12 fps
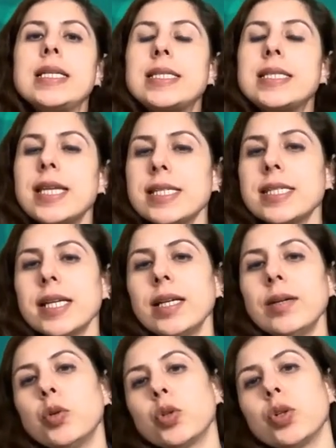Testing a
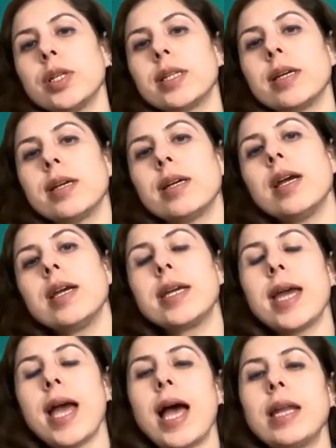monolithic
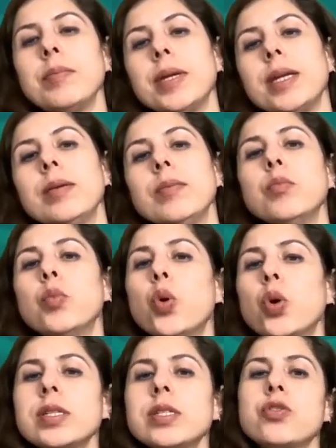can be
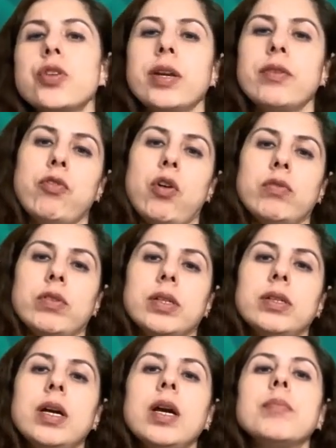more straightforward
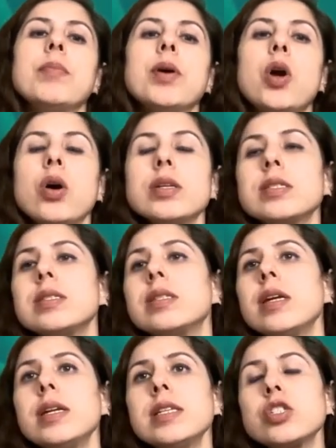because
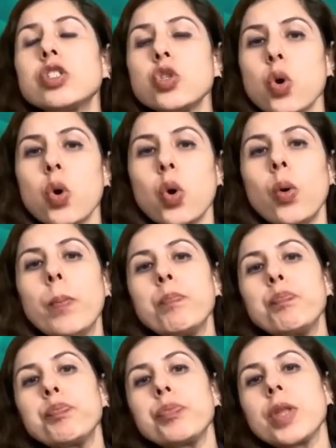there is no
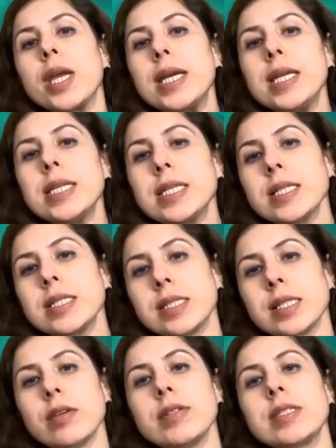
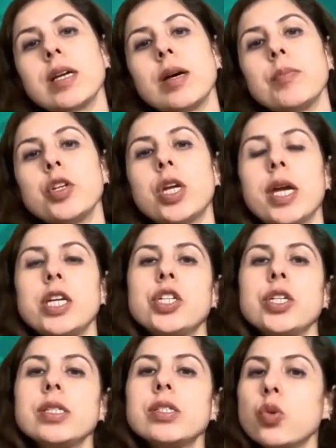inter-service
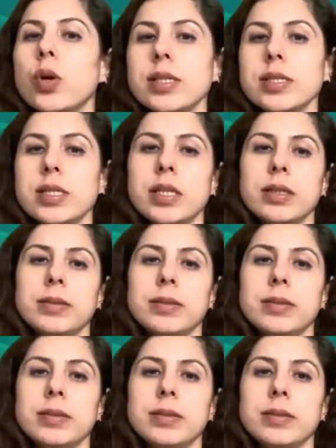communications to consider.